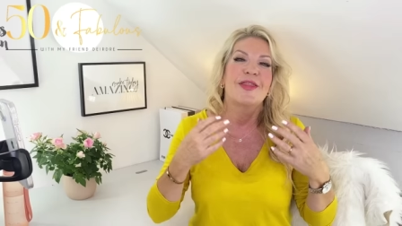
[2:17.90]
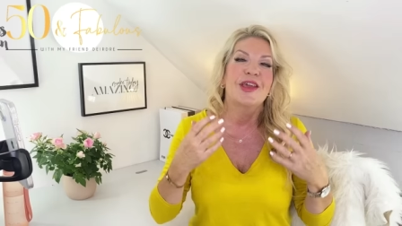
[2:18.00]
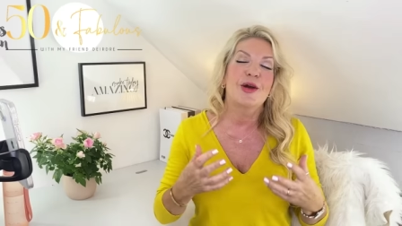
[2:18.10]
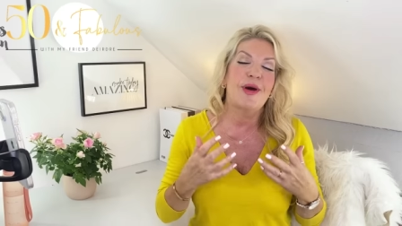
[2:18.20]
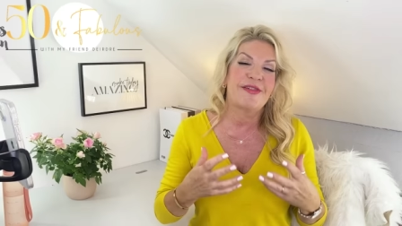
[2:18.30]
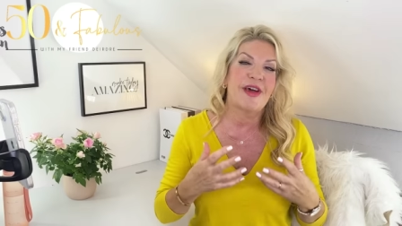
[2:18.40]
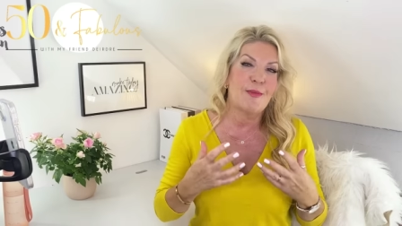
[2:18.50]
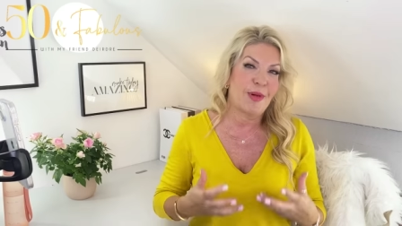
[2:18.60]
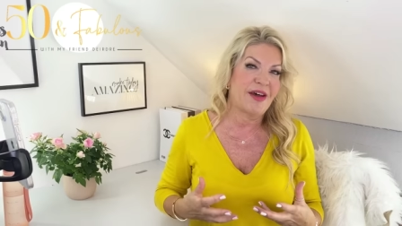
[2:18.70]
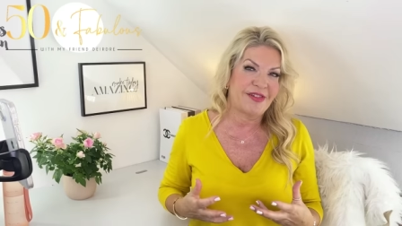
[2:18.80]
The U S
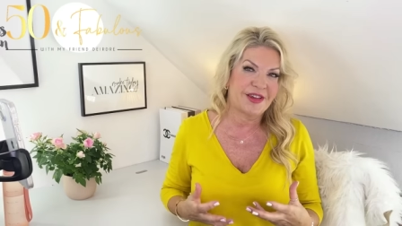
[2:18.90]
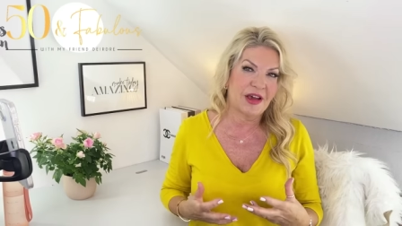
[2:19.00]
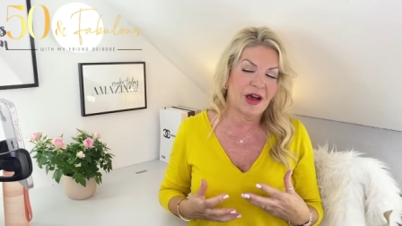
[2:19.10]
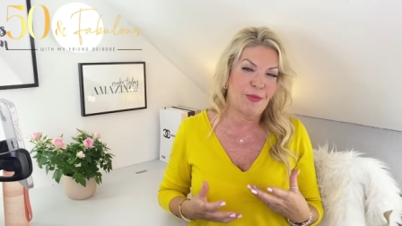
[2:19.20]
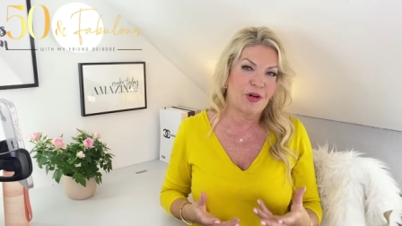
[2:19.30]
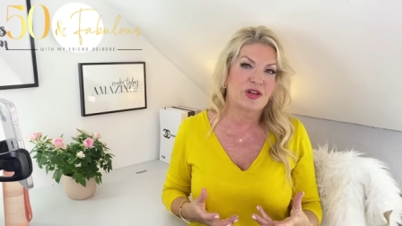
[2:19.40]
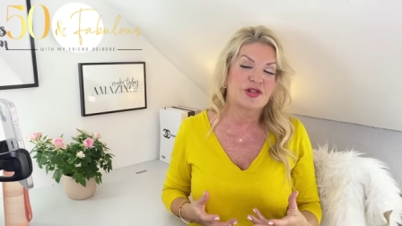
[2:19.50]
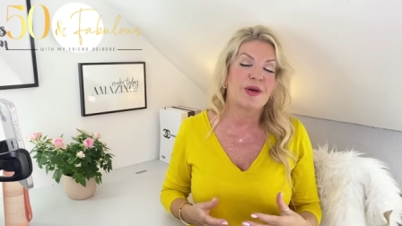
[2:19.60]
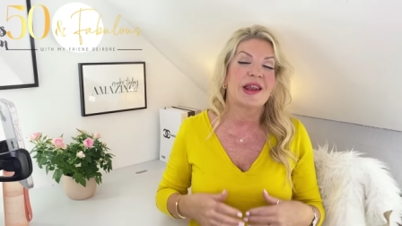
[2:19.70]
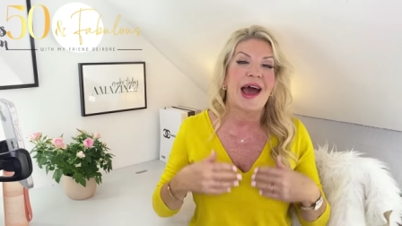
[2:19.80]
ambassador
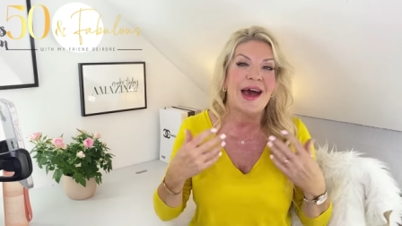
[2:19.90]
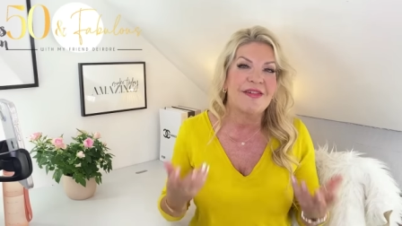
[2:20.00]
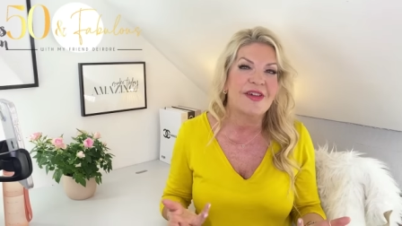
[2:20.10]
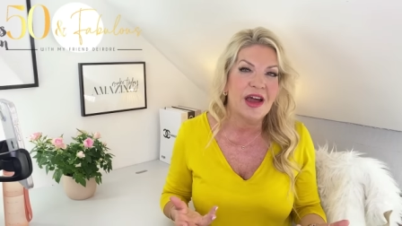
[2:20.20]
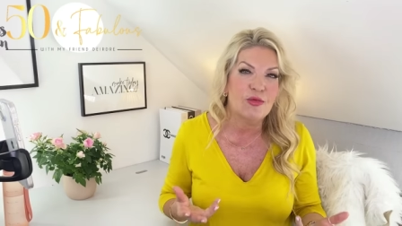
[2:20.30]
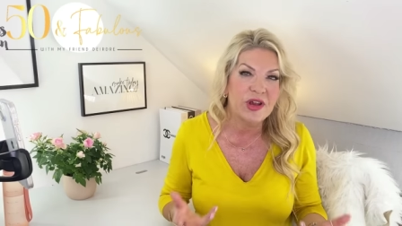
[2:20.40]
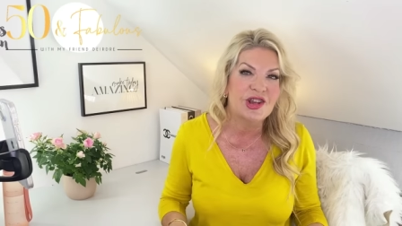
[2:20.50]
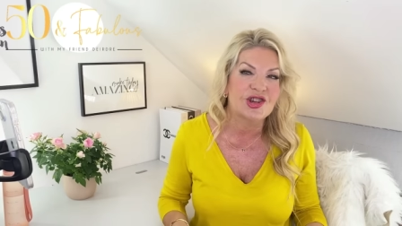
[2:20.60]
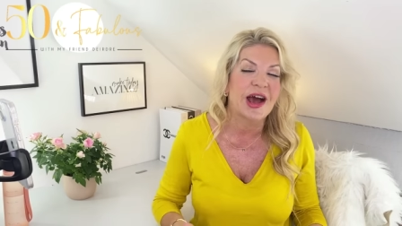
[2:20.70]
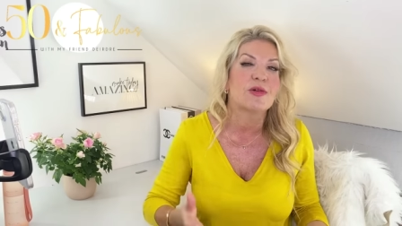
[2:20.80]
approached me, and as I
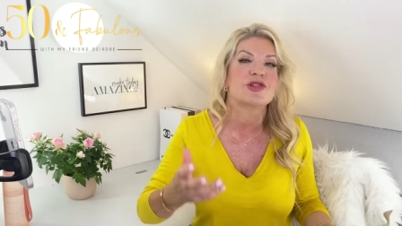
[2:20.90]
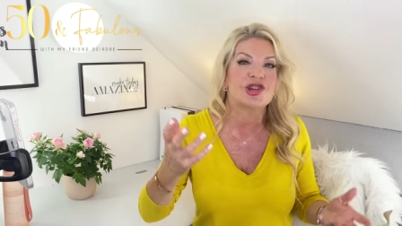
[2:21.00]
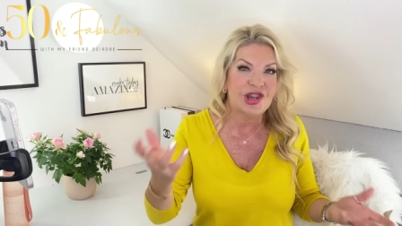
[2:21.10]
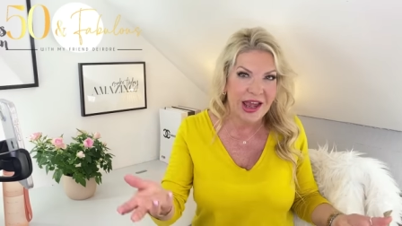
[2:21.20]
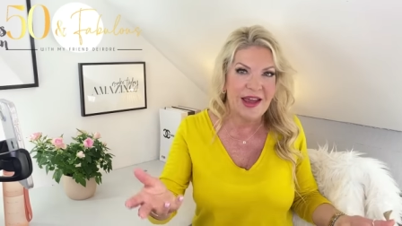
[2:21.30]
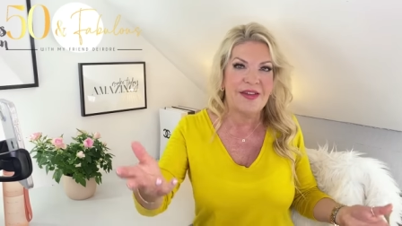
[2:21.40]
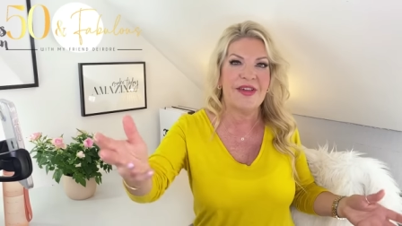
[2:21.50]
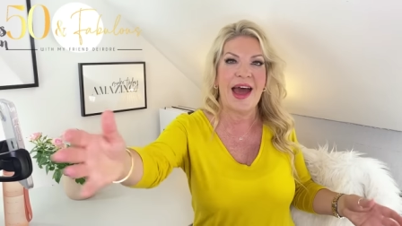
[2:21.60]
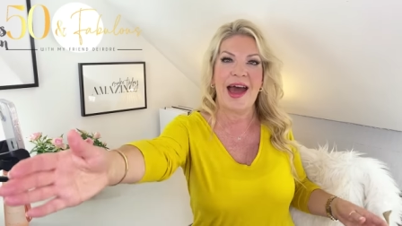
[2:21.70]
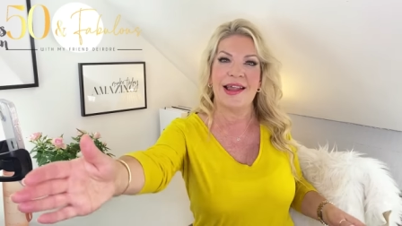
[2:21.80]
reached out to shake his
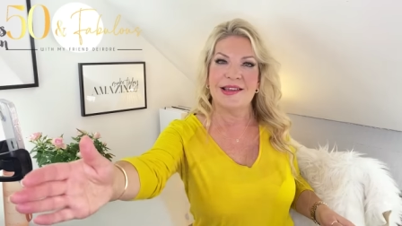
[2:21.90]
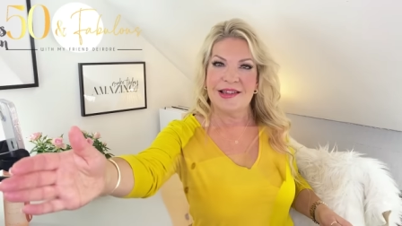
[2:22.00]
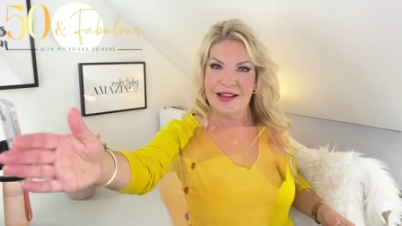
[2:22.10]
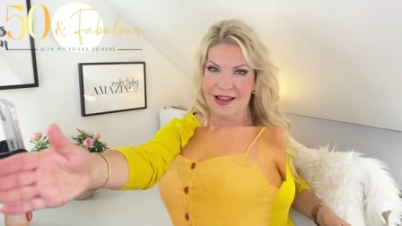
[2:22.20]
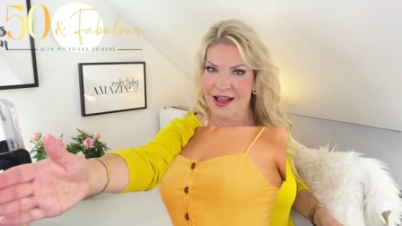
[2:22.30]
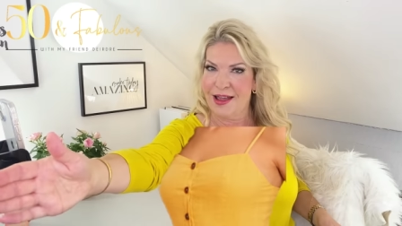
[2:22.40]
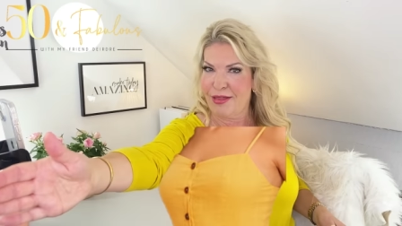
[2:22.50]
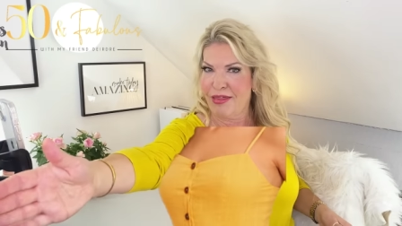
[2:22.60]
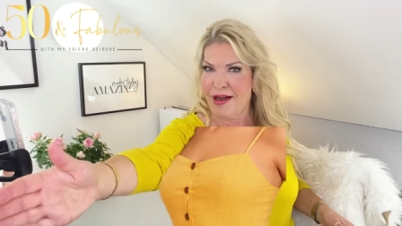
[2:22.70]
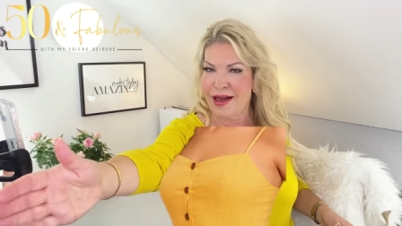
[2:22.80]
hand,
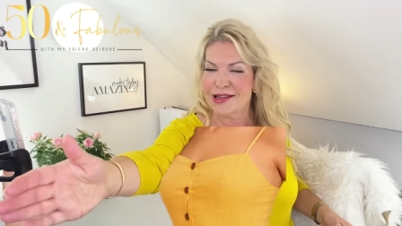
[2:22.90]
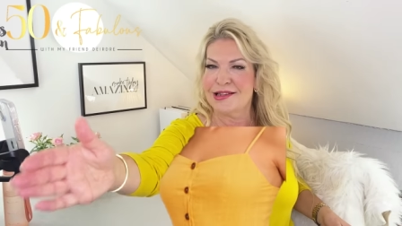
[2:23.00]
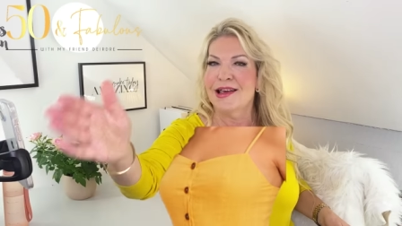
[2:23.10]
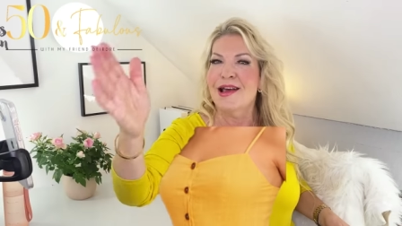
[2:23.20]
like that,